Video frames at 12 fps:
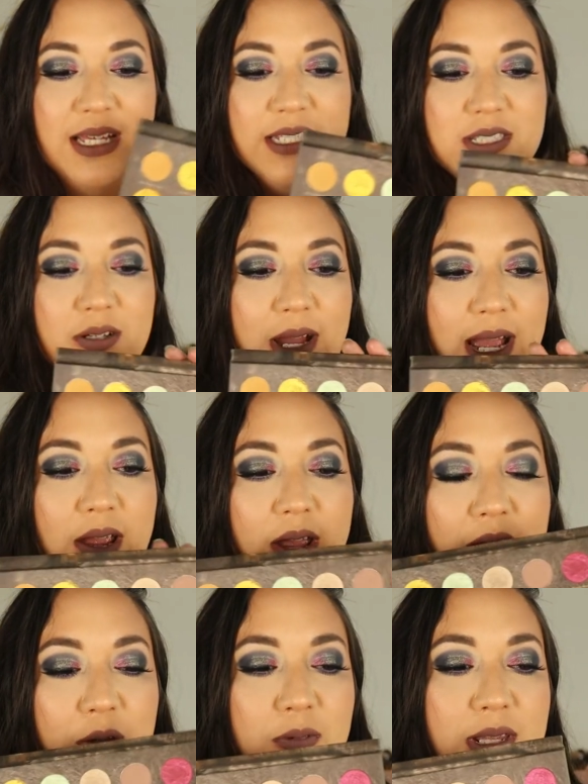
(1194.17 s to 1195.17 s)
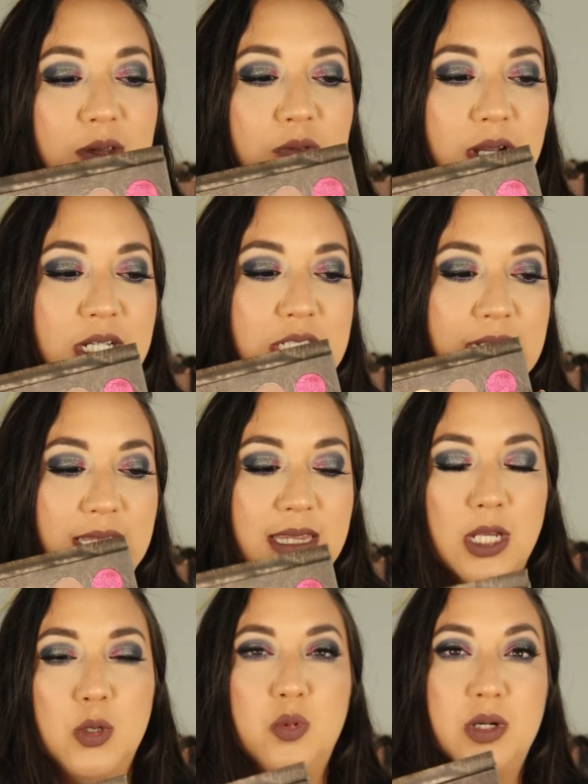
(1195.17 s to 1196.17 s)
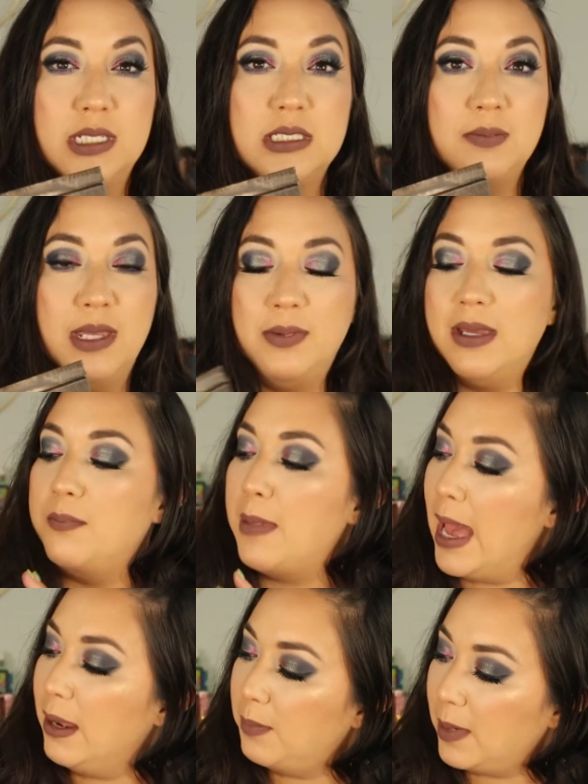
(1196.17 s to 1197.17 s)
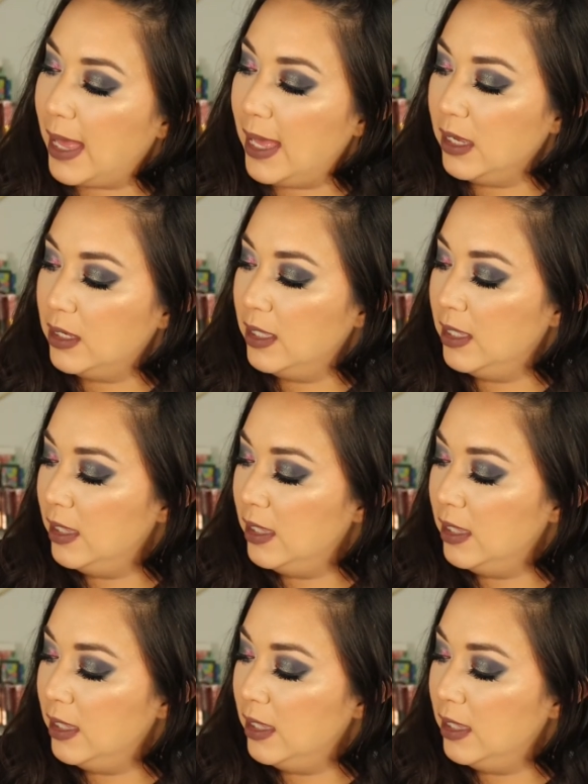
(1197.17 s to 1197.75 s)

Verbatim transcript: So I, I really wish that there was maybe a matte black.